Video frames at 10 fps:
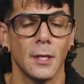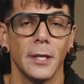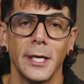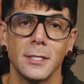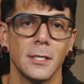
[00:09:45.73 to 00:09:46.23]
The
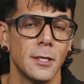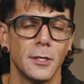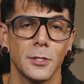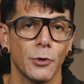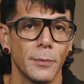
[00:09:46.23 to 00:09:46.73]
link is in the
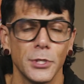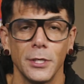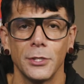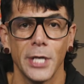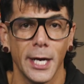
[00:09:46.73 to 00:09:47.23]

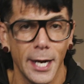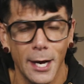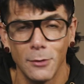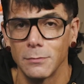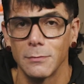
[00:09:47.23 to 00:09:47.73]
description. Check it
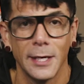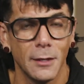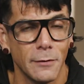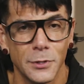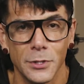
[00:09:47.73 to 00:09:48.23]
out.
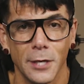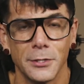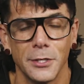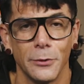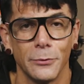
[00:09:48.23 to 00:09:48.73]
I'd love to talk to